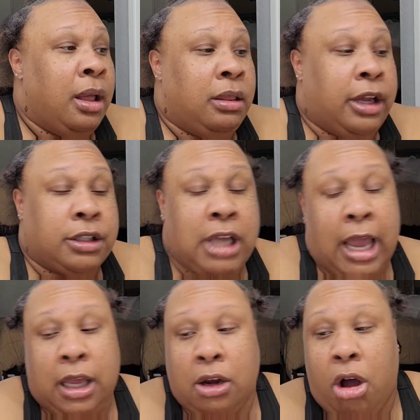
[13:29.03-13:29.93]
they're
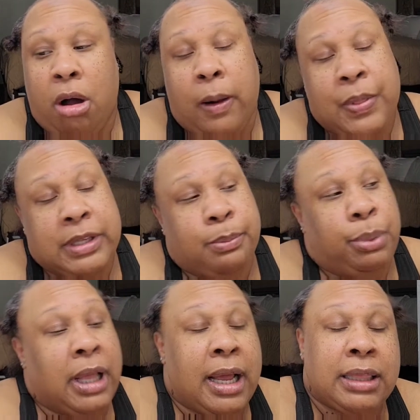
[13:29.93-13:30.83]
taking all this
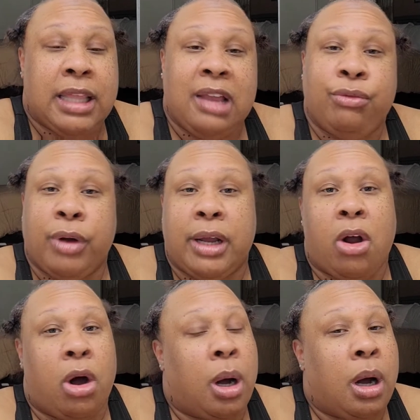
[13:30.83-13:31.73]
blood, they've
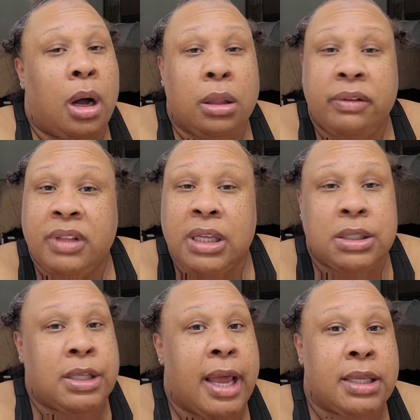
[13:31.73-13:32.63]
run all of
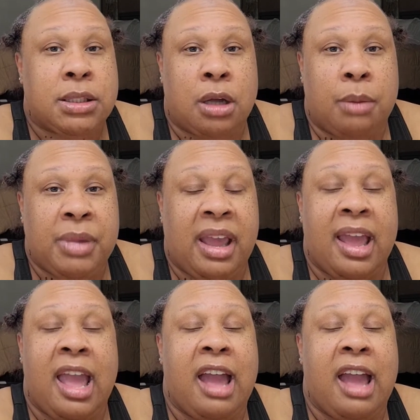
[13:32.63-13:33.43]
these tests on me.